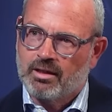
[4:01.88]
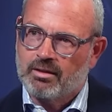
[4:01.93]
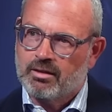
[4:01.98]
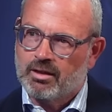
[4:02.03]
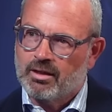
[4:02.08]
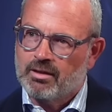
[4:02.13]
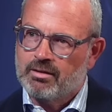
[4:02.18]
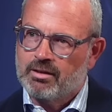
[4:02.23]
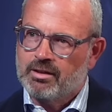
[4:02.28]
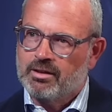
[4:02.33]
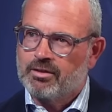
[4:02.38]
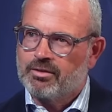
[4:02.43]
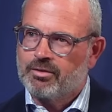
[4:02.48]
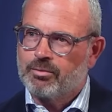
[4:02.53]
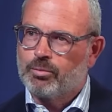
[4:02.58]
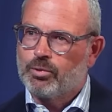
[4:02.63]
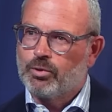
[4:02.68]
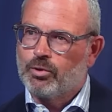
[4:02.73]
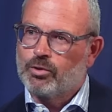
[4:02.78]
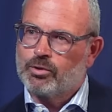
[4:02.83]
I think it's
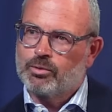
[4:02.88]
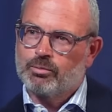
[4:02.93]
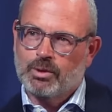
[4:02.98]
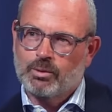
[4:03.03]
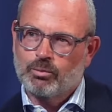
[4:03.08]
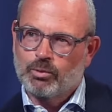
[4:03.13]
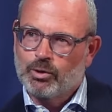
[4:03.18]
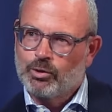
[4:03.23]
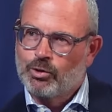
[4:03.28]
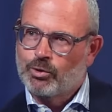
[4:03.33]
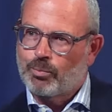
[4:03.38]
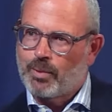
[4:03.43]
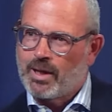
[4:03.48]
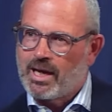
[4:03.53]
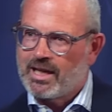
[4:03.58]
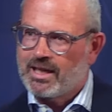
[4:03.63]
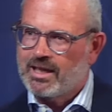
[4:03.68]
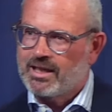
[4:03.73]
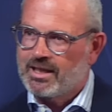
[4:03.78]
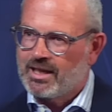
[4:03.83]
important when we look
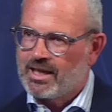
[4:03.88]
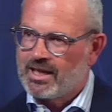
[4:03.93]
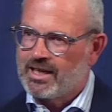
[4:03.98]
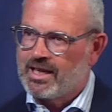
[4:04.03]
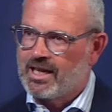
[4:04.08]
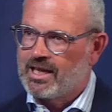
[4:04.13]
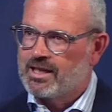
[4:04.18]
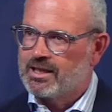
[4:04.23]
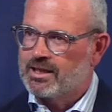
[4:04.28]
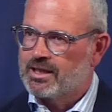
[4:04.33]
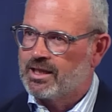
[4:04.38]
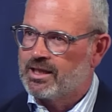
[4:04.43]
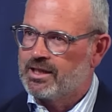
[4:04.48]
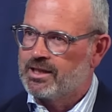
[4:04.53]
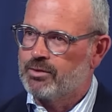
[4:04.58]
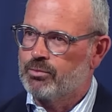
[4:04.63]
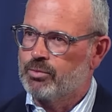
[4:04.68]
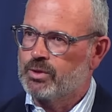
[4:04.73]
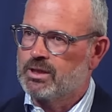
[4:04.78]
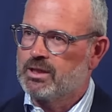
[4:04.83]
back at
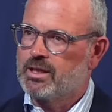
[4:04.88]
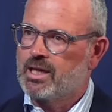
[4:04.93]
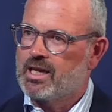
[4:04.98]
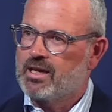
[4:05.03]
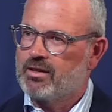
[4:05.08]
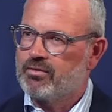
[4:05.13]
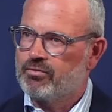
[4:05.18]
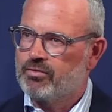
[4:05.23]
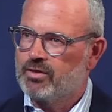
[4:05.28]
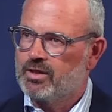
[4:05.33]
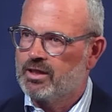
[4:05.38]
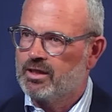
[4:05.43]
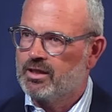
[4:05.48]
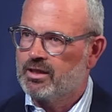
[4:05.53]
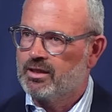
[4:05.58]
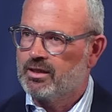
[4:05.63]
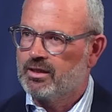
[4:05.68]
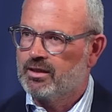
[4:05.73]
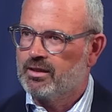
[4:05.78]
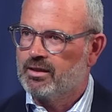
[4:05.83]
Alligator, we have
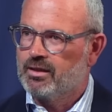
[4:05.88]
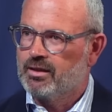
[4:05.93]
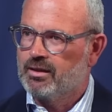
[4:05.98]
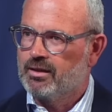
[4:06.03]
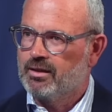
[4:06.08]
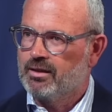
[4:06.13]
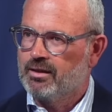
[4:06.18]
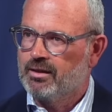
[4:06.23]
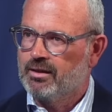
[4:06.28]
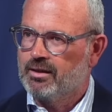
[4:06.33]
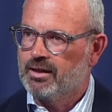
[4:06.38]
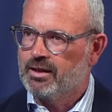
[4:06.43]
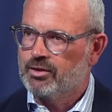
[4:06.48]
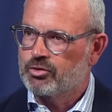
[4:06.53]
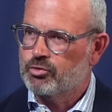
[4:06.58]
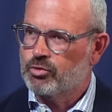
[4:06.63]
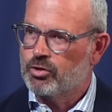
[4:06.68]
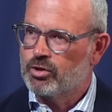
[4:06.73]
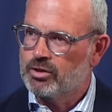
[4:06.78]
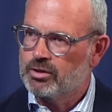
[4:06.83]
a
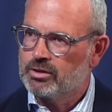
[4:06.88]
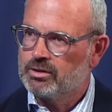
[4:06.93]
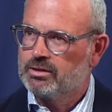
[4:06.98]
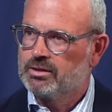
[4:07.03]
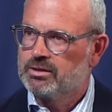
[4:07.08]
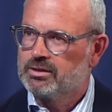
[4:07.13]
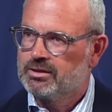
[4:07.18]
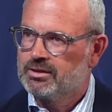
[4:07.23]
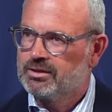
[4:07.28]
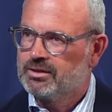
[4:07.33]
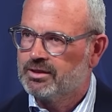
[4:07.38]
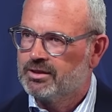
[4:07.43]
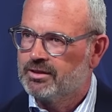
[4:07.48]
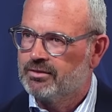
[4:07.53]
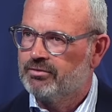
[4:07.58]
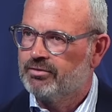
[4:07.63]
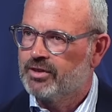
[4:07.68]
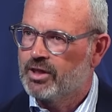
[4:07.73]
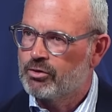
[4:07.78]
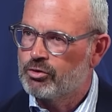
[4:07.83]
strong,
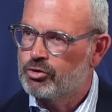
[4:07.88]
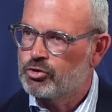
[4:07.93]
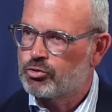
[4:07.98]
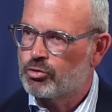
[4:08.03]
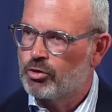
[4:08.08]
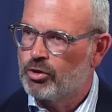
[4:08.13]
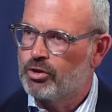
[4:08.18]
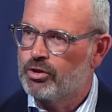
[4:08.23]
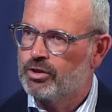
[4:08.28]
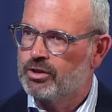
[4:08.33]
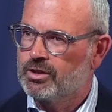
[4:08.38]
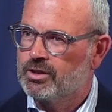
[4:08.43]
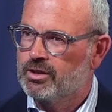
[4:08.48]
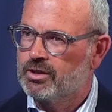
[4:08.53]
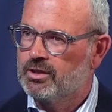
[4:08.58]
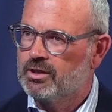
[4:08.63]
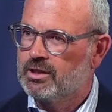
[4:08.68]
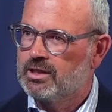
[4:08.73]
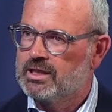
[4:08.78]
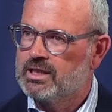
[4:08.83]
very strong
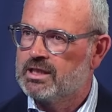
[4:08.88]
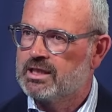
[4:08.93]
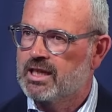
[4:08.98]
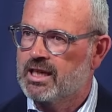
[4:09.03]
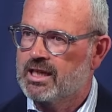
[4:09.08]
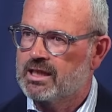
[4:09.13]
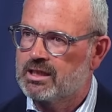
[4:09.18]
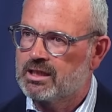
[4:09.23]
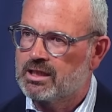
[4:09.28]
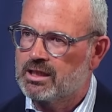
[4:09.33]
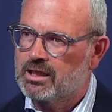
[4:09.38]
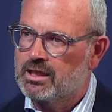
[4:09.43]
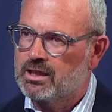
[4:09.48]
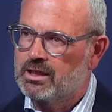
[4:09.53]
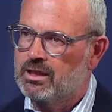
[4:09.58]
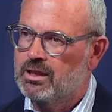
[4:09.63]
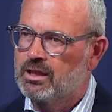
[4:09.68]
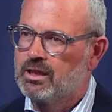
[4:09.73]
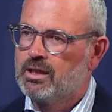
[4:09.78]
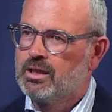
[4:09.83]
lead
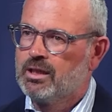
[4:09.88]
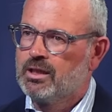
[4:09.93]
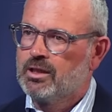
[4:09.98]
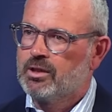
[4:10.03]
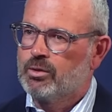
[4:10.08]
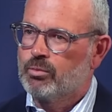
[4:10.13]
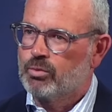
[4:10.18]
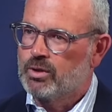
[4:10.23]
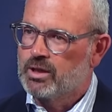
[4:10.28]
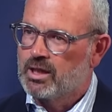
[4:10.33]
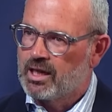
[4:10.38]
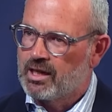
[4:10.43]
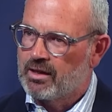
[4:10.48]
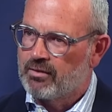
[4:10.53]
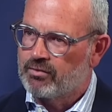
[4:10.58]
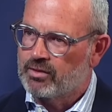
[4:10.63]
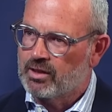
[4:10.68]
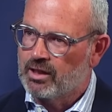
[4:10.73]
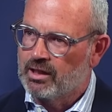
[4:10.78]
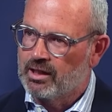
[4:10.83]
candidate. We
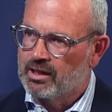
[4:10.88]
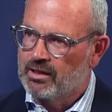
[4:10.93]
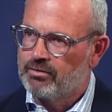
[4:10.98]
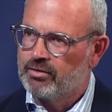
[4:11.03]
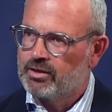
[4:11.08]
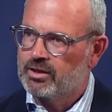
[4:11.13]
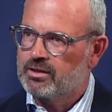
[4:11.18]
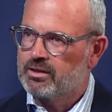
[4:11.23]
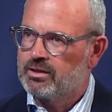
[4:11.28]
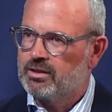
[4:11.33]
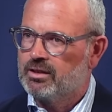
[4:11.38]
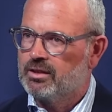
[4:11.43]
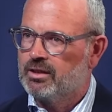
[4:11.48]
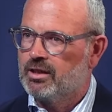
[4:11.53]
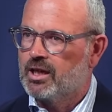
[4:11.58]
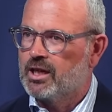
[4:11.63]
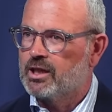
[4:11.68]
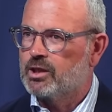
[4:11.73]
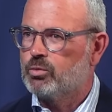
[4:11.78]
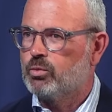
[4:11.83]
have delivered
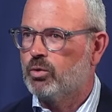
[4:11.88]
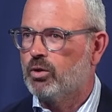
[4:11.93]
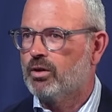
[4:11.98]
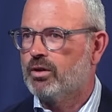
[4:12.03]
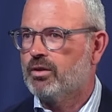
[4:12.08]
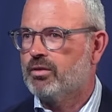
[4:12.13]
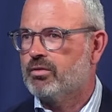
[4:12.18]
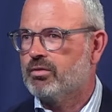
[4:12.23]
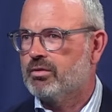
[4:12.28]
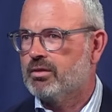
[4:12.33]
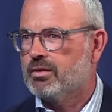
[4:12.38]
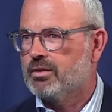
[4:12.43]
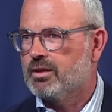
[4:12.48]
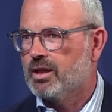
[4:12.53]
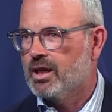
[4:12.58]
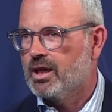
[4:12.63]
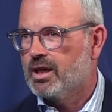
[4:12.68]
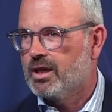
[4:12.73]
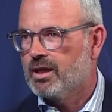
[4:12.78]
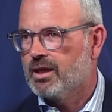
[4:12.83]
high quality
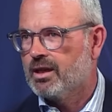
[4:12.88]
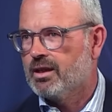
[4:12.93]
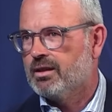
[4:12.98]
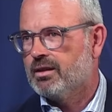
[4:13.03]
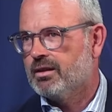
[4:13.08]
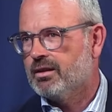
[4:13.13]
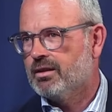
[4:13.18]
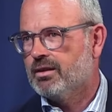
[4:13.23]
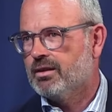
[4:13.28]
data